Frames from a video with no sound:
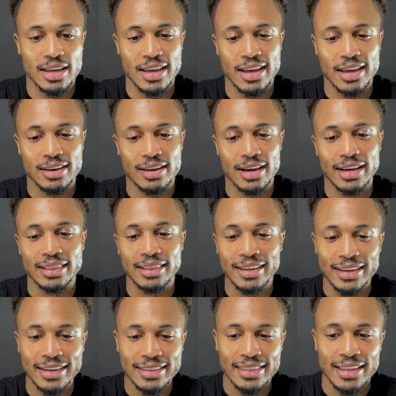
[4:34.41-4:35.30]
And I
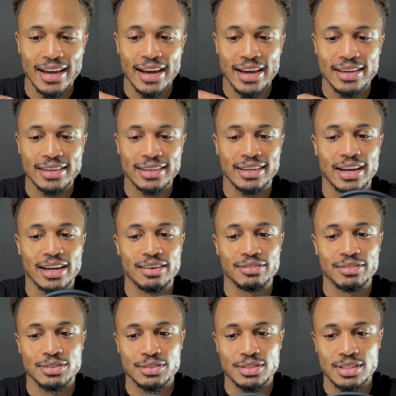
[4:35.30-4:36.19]
like that it kind of
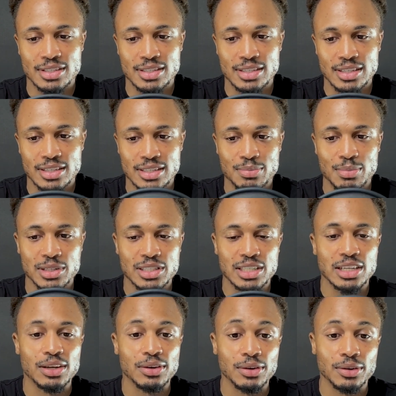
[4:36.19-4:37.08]
uses this
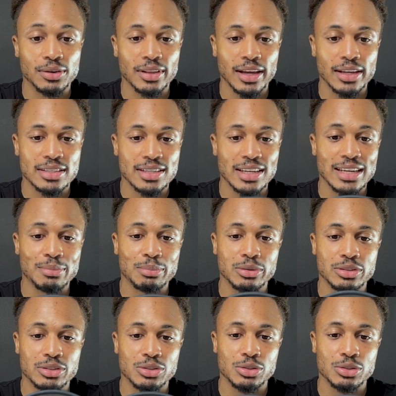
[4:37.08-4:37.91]
material that's able to